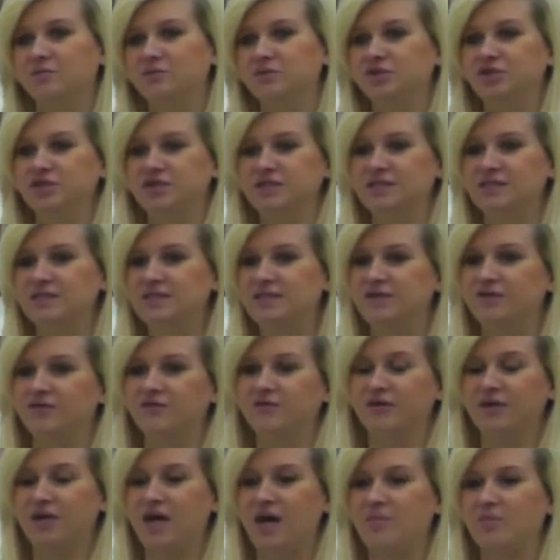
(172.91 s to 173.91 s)
just the
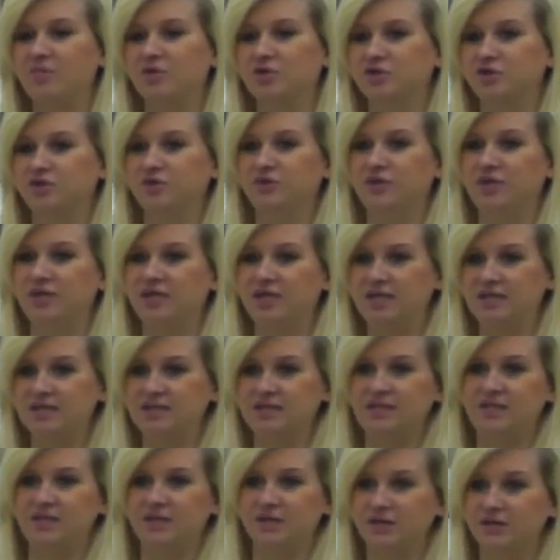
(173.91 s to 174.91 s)
different
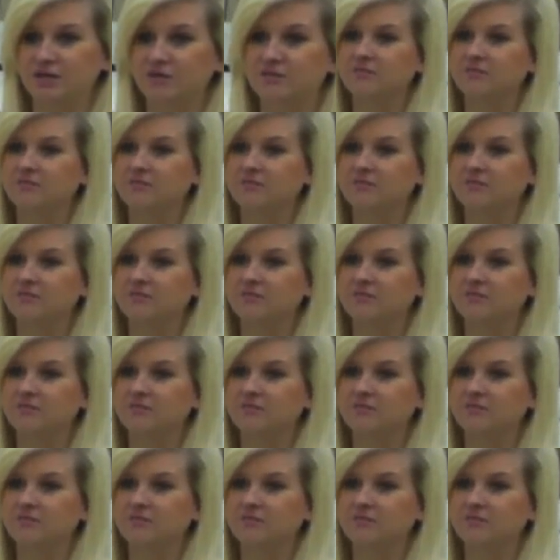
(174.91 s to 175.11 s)
opportunities here.